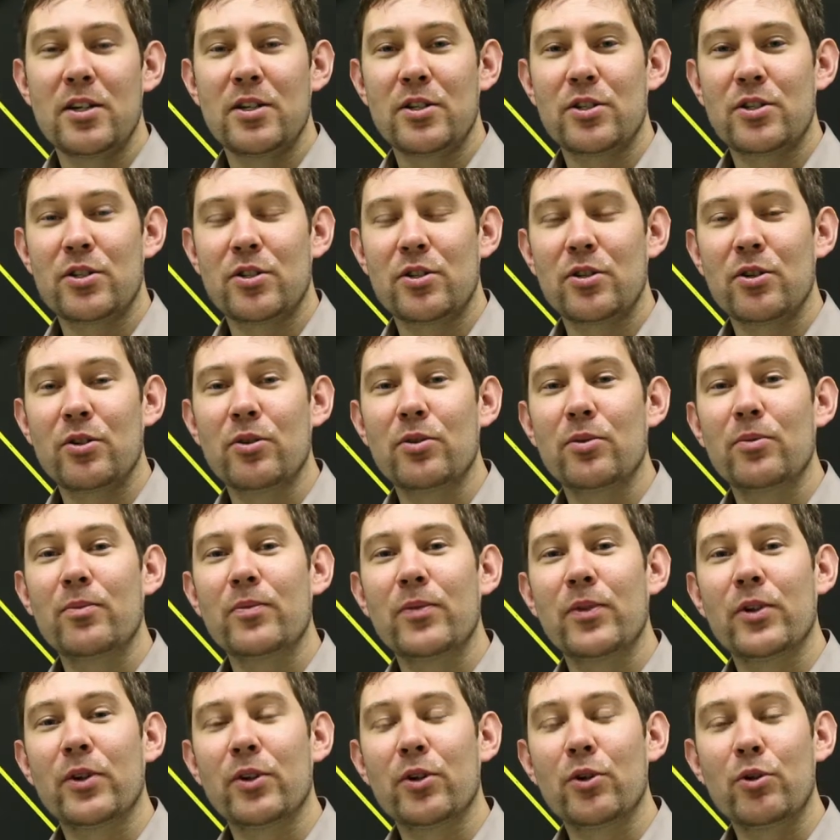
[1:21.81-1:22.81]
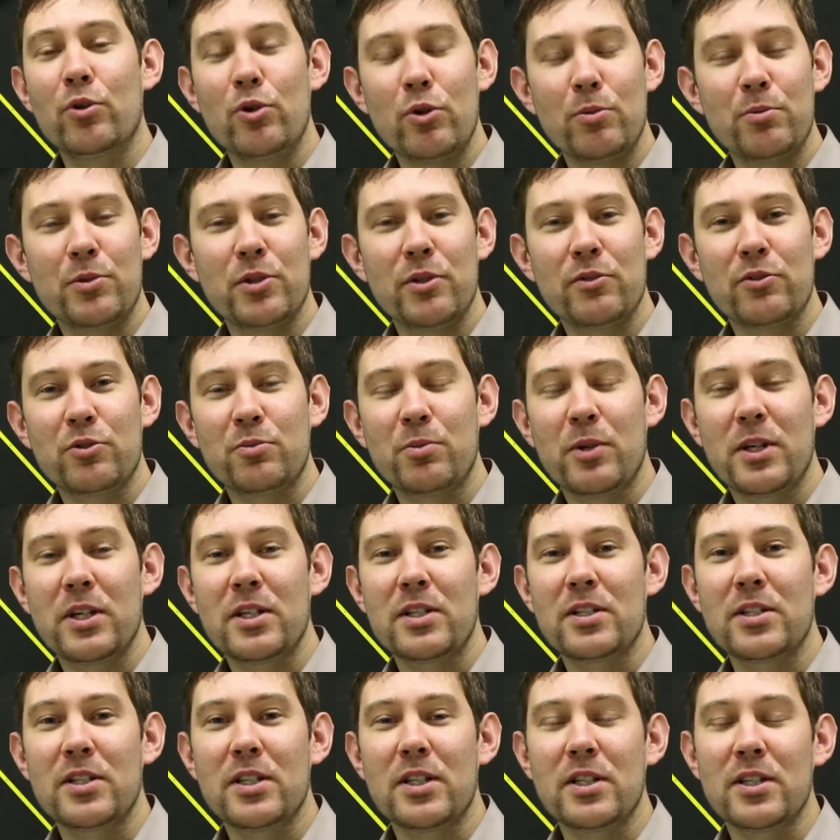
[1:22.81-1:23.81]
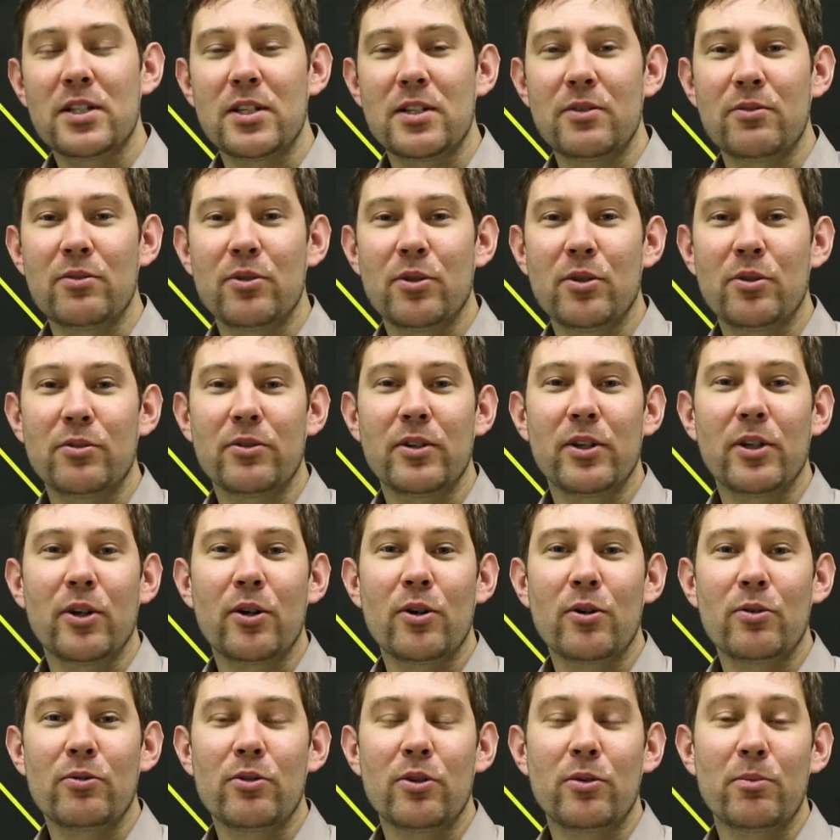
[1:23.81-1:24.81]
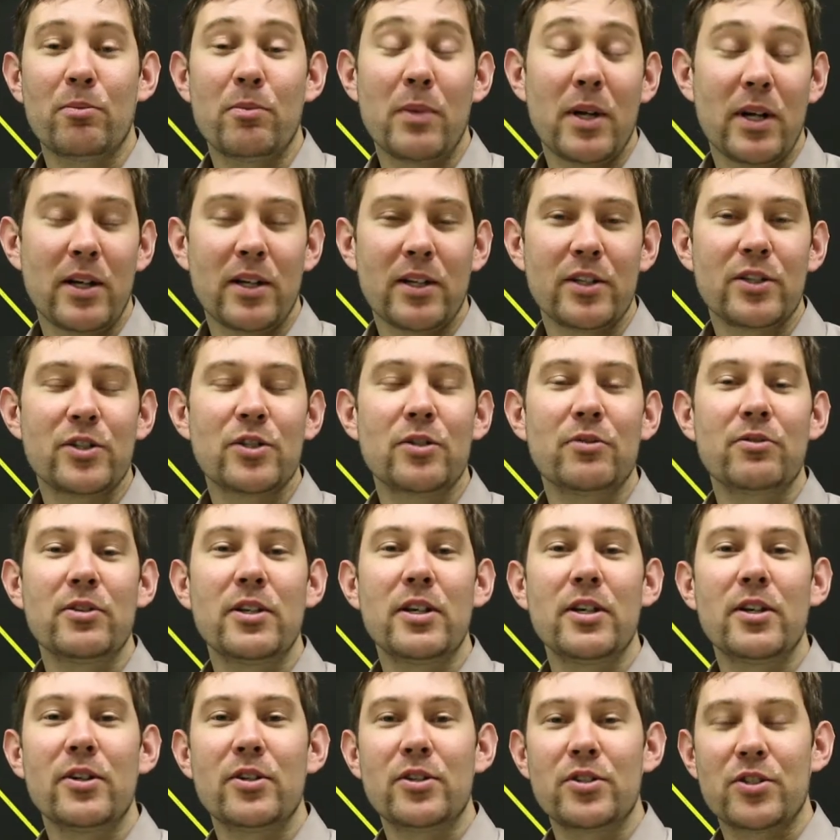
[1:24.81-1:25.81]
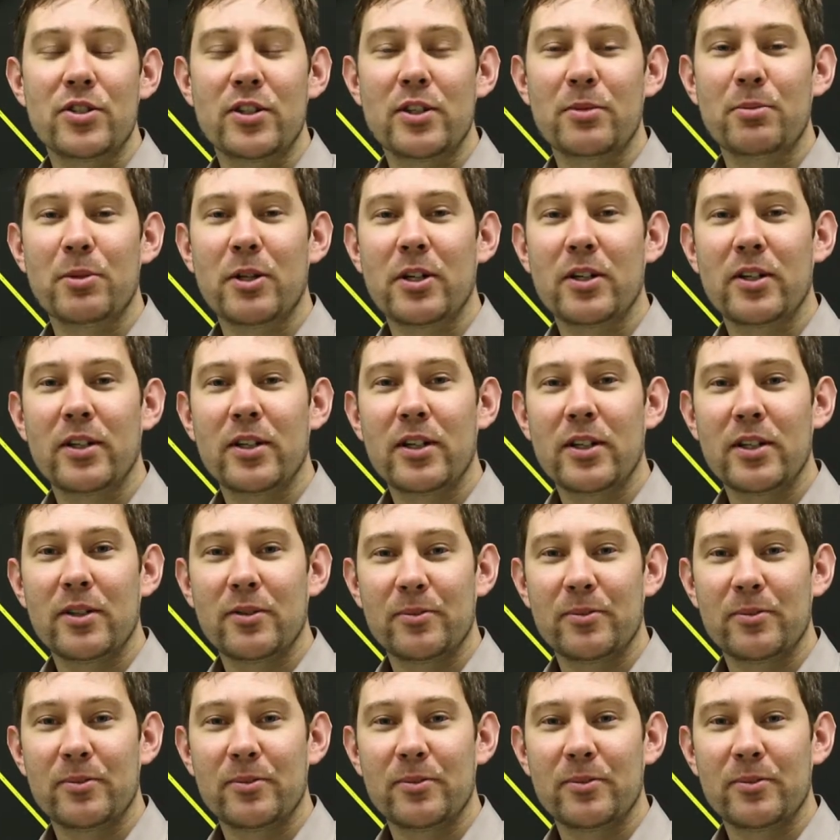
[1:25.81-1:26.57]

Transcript: So groups of species evolving over millions of years typically.